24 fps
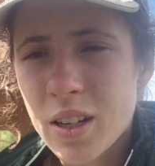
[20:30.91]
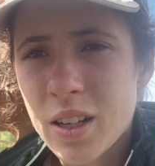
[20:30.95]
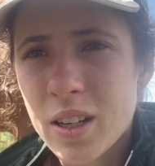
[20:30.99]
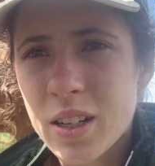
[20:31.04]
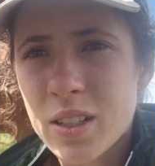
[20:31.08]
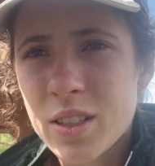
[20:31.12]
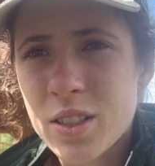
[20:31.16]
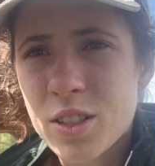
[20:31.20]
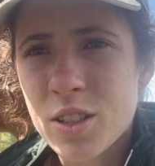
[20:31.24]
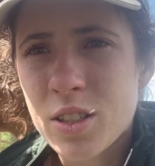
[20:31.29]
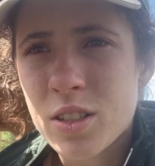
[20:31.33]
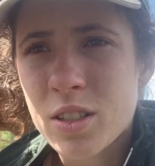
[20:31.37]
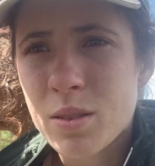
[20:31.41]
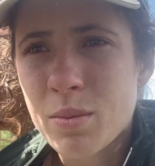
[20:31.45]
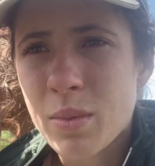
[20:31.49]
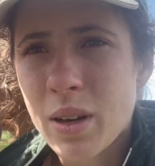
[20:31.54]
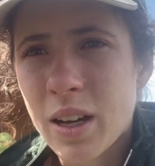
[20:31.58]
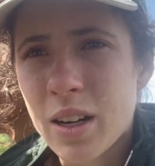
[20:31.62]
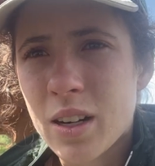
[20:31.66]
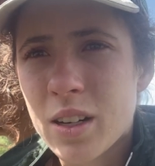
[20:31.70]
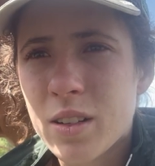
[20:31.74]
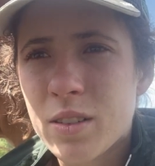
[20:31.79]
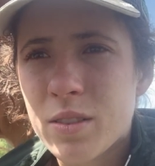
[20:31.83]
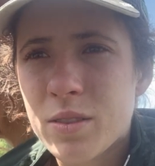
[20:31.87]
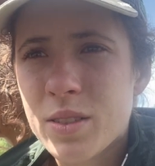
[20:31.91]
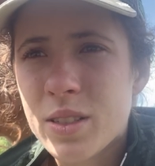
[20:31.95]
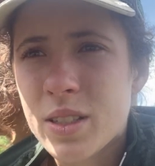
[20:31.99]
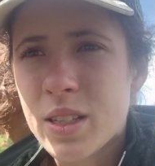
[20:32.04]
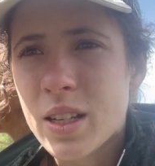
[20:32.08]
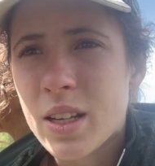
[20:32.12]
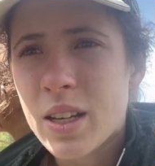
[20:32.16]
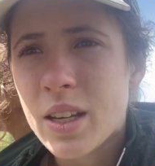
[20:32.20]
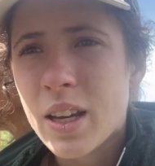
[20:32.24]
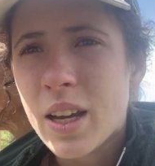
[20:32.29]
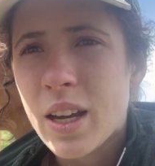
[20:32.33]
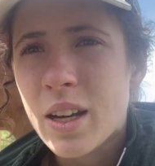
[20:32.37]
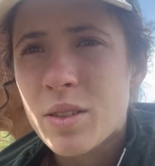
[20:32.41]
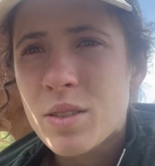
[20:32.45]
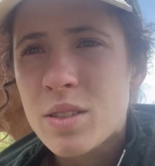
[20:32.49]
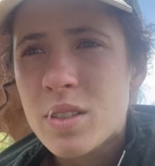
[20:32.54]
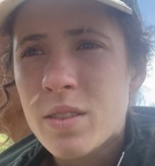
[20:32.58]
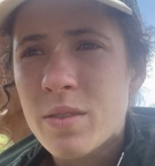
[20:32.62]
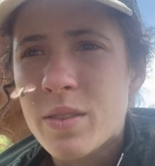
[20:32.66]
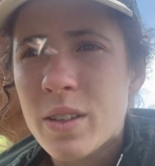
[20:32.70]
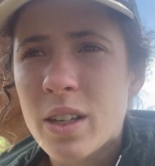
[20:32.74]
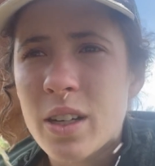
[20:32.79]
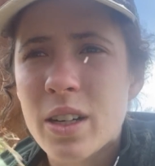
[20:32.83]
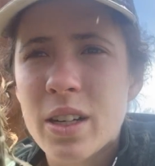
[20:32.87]
and it's just a matter of seeing how
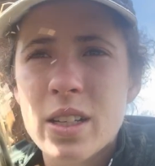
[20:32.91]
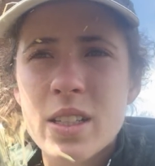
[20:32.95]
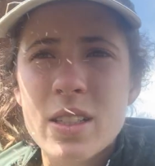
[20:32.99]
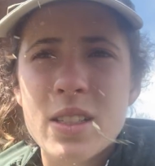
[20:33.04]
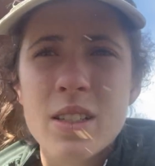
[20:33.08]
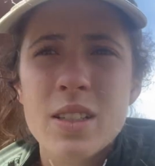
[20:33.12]
severe it is,